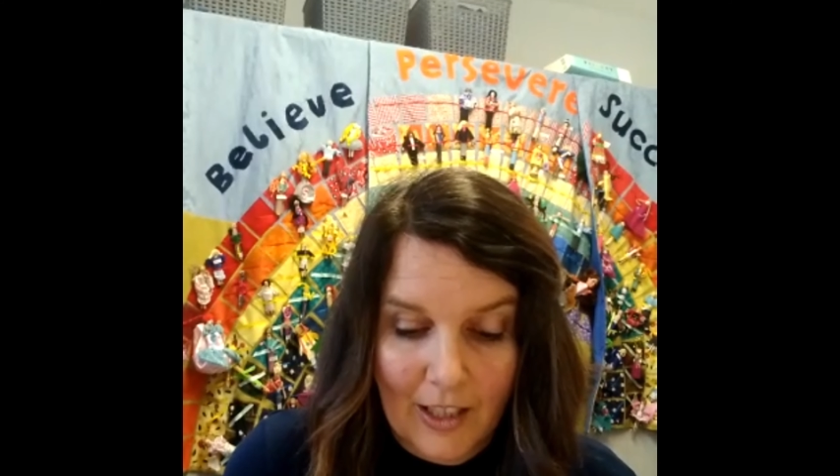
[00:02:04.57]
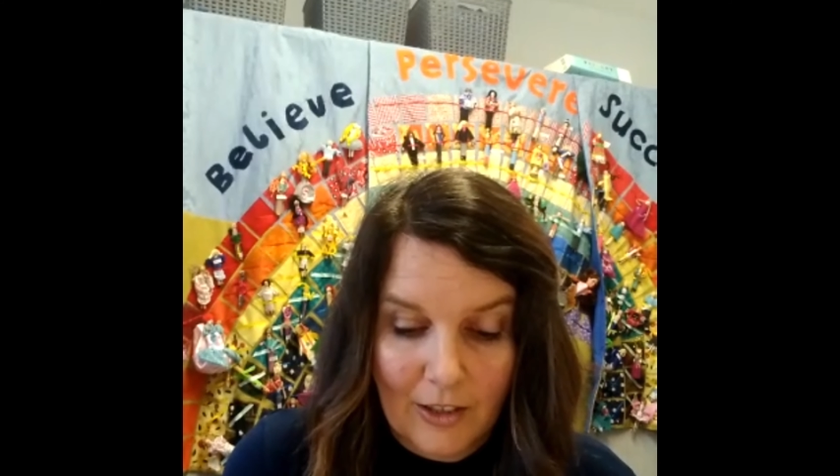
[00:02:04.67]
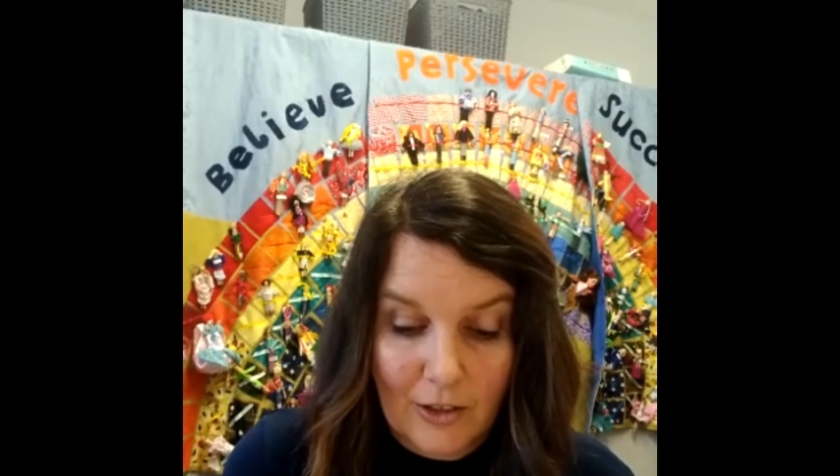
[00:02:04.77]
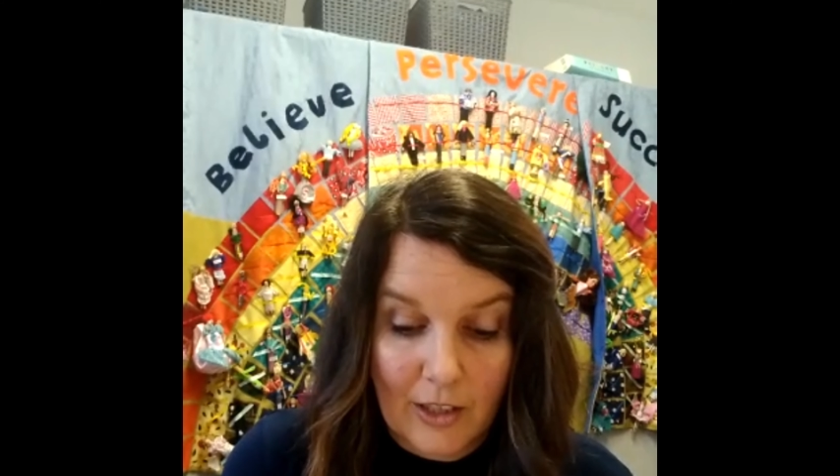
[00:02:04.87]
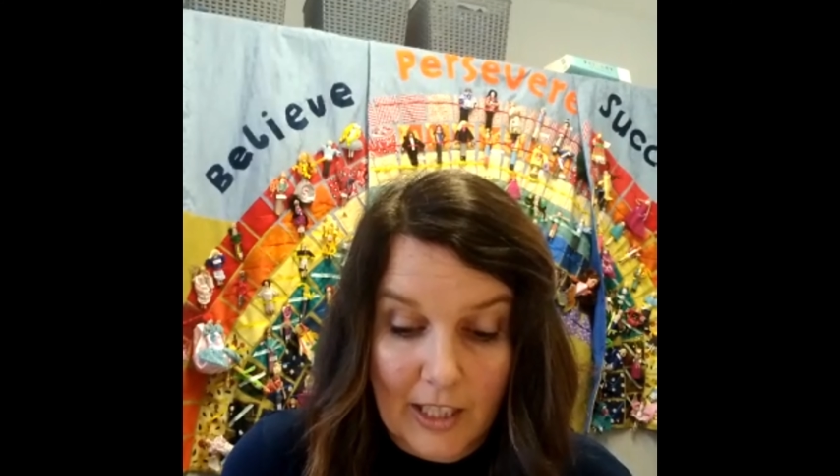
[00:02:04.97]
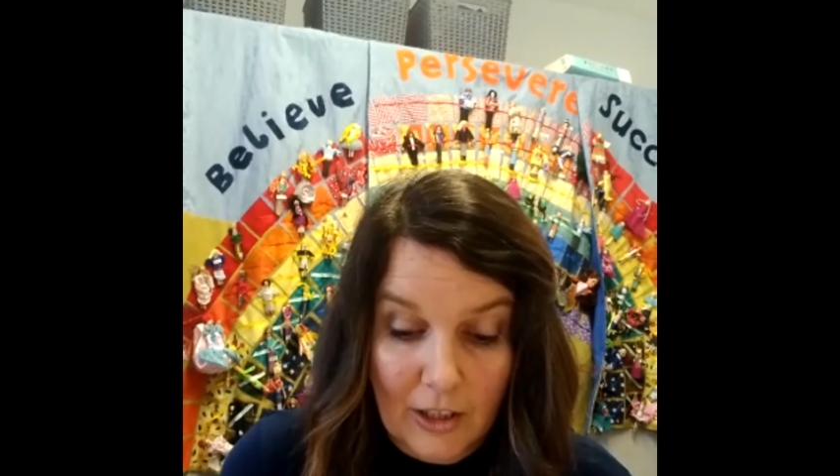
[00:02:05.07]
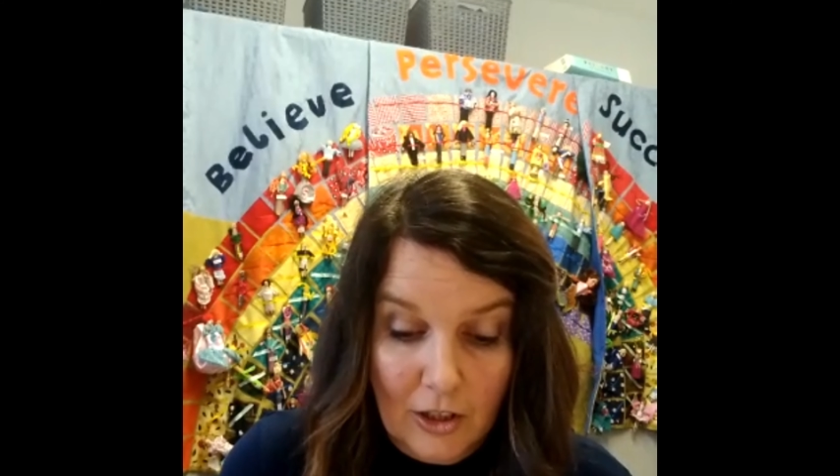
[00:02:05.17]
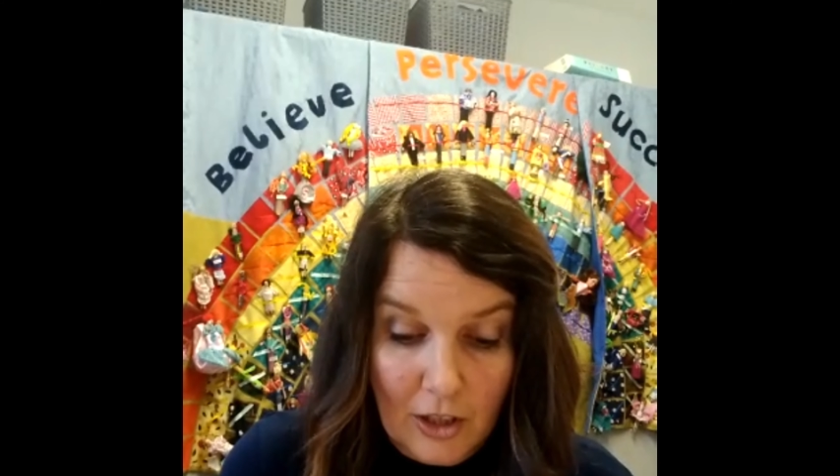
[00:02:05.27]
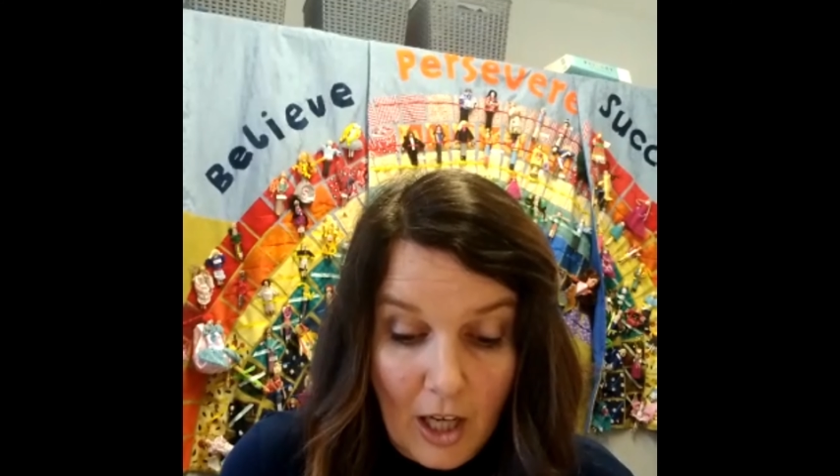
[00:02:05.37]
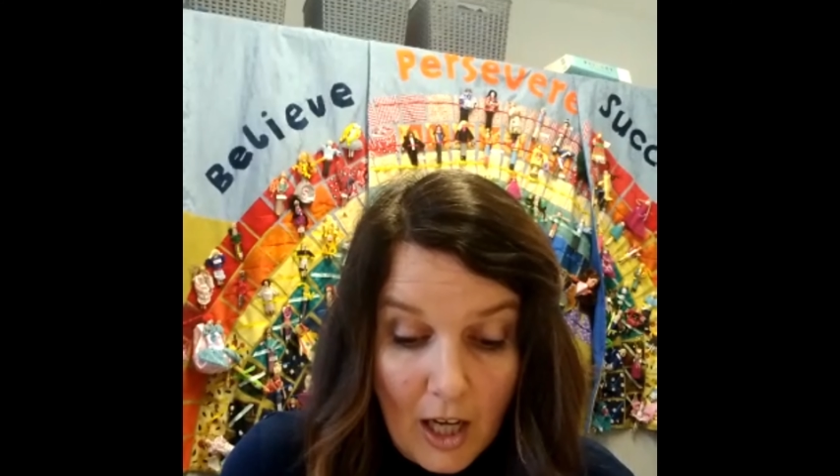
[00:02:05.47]
so they
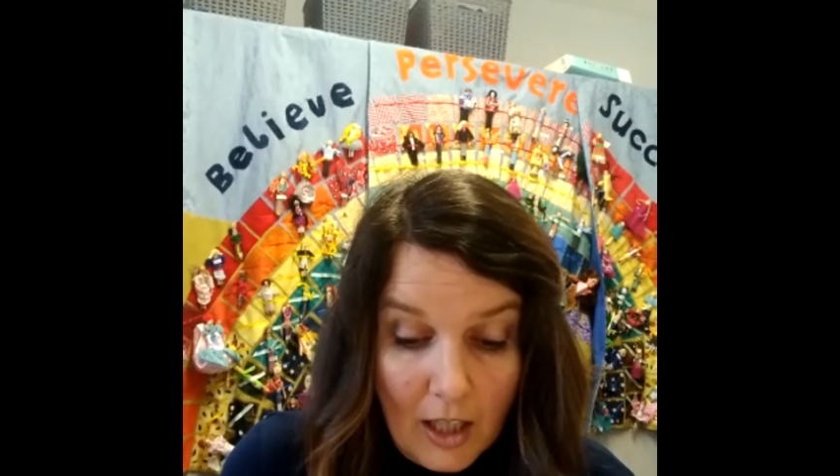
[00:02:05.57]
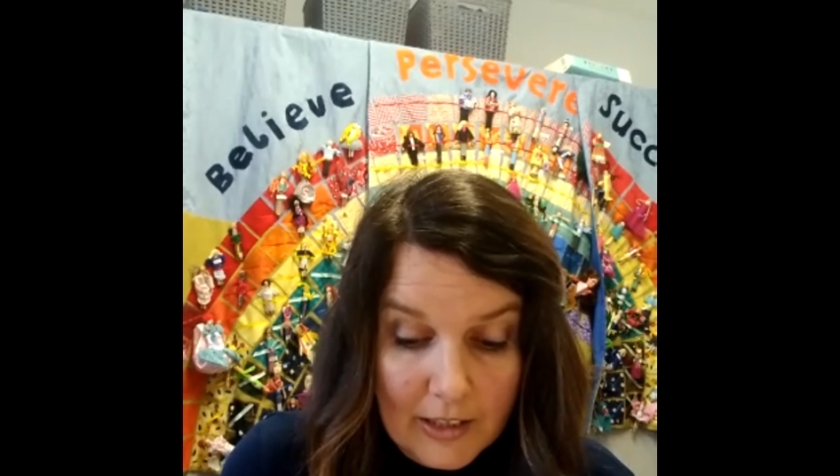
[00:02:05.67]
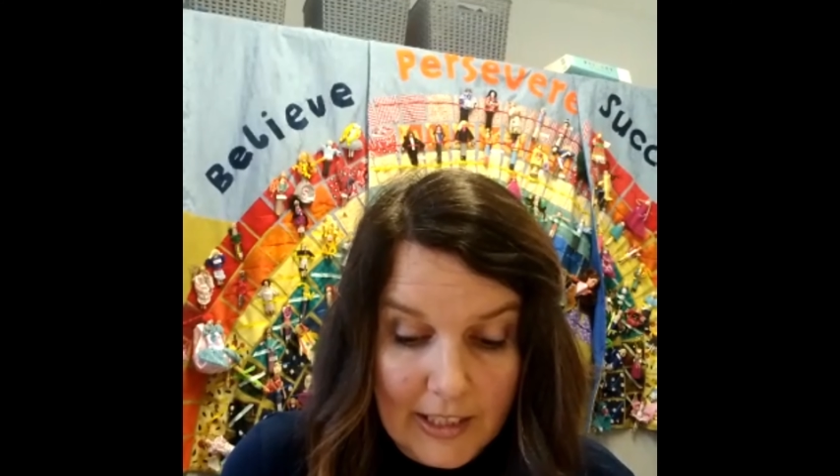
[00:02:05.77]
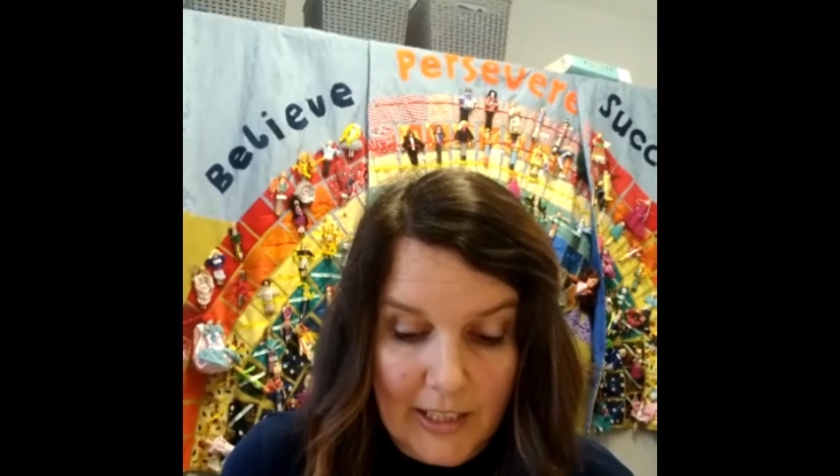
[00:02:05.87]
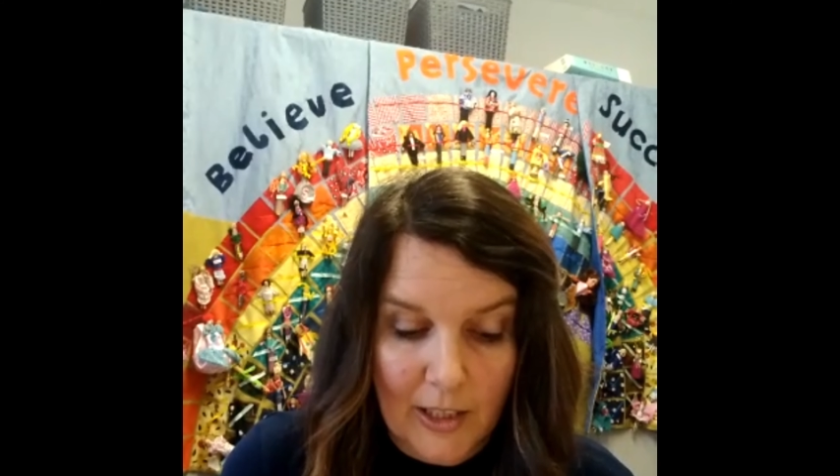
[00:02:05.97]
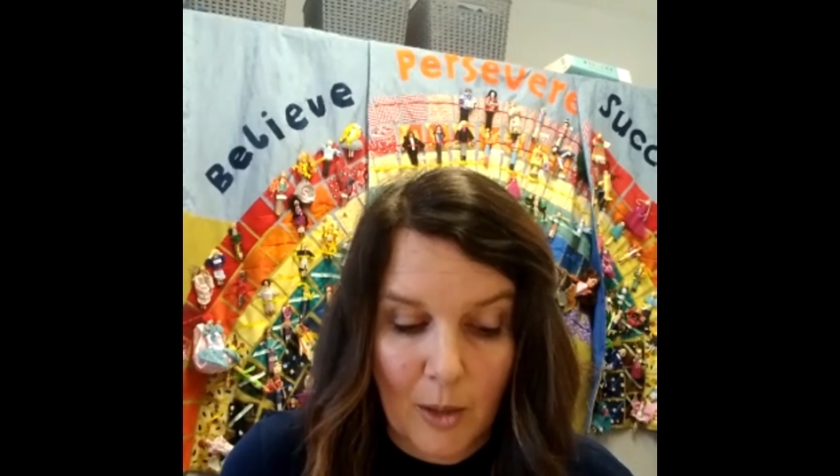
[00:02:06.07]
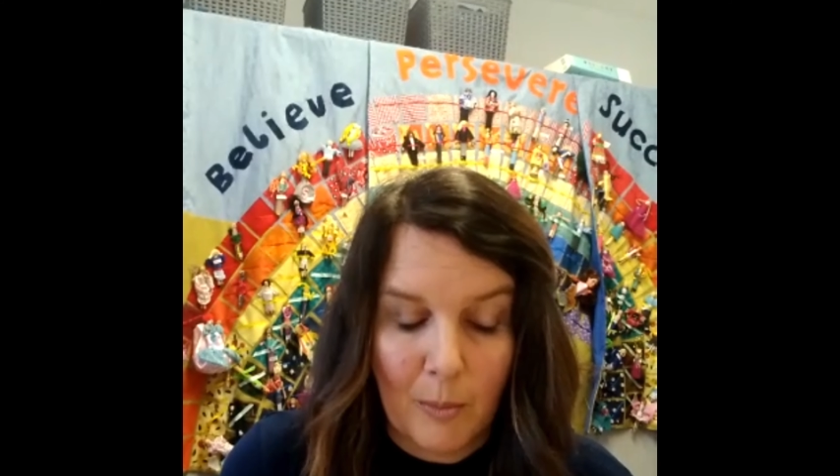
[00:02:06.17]
started